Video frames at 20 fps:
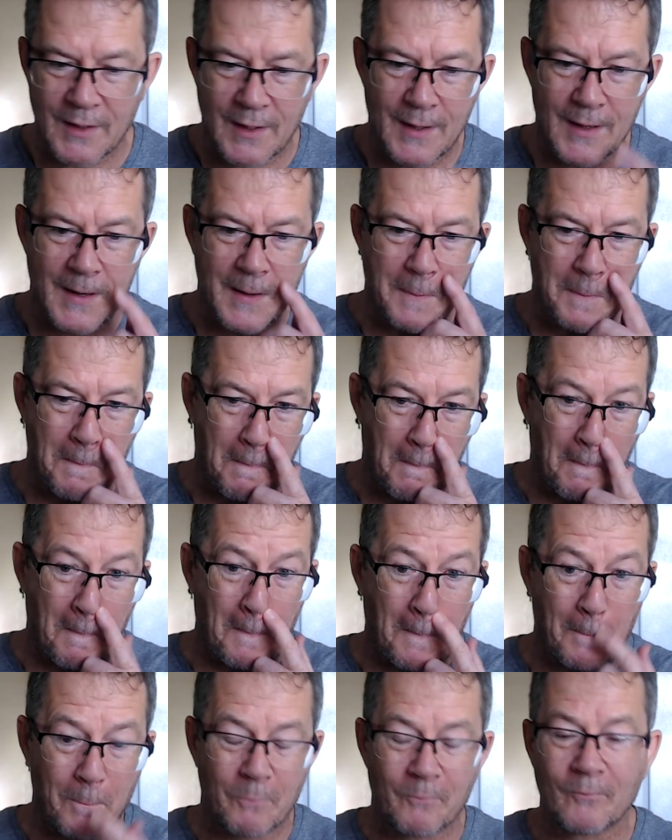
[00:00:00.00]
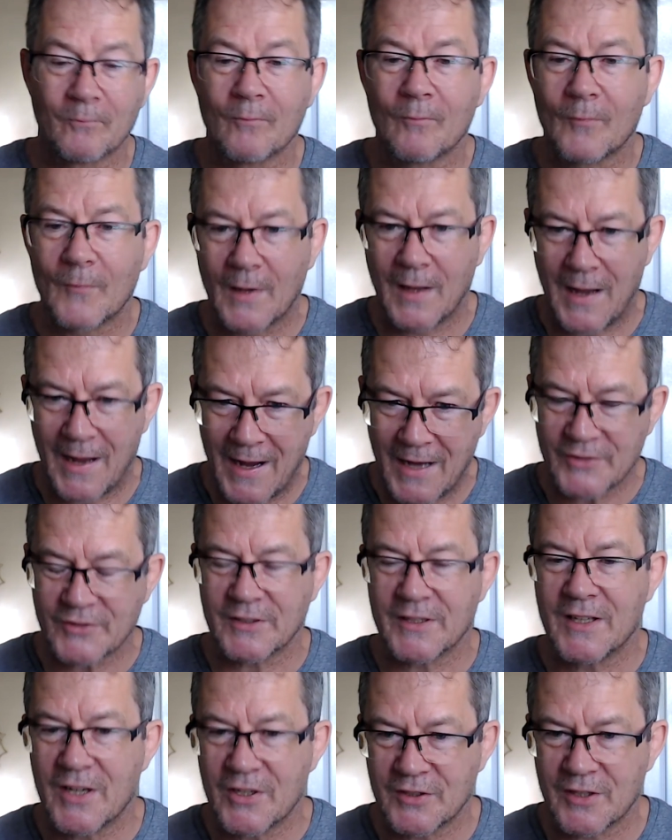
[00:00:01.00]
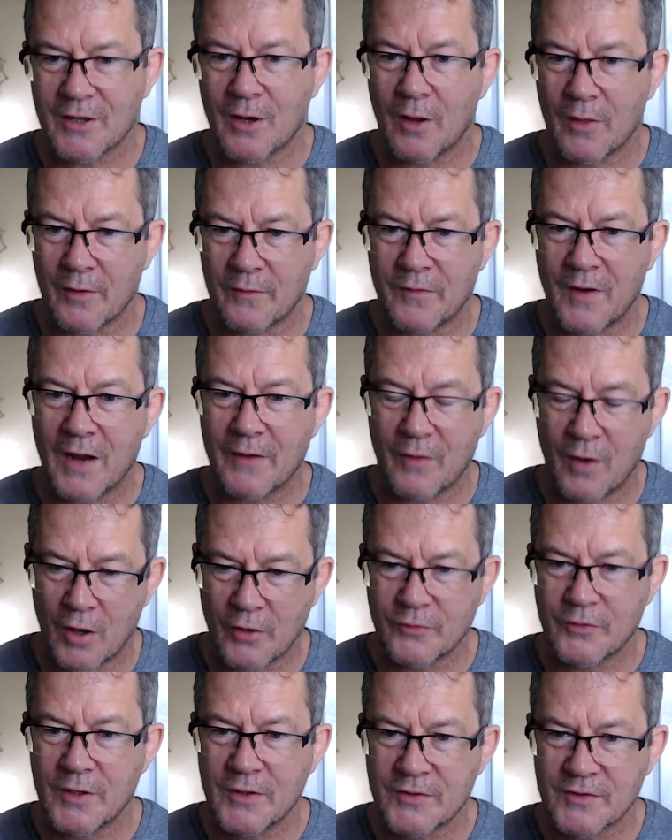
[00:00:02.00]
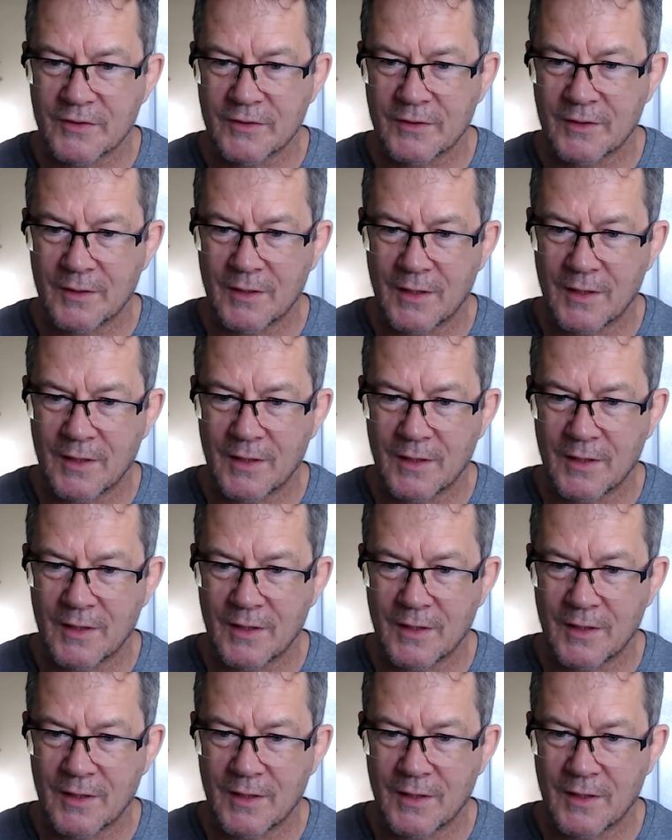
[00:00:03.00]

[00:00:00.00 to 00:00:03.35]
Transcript: I actually initially got the 500s